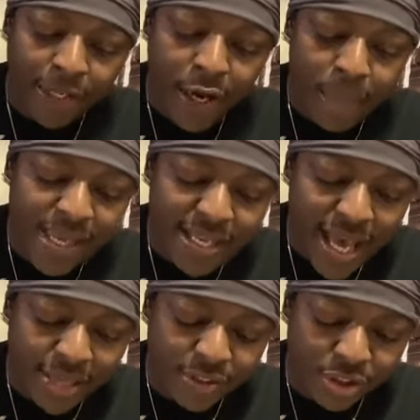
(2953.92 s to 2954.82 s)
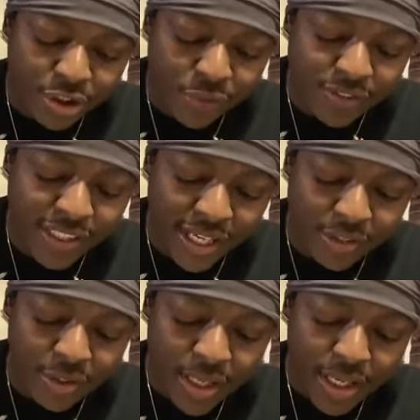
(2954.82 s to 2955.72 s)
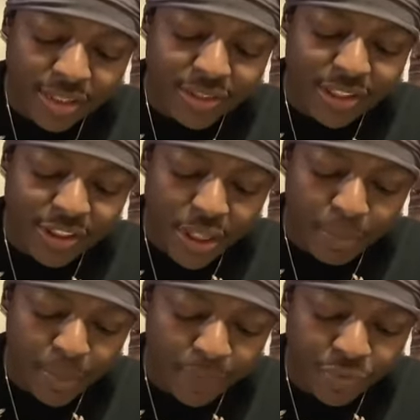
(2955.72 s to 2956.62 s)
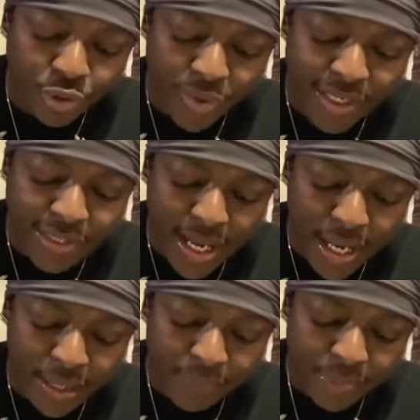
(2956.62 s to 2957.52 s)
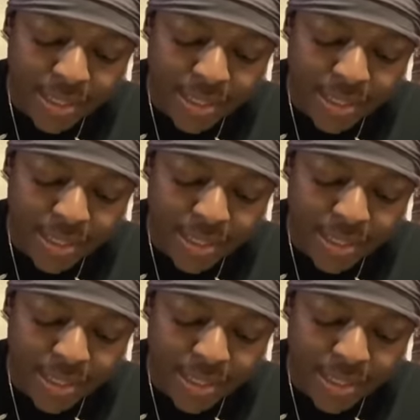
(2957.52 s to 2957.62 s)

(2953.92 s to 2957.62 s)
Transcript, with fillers: Come and gather yourselves together unto the supper of the great God,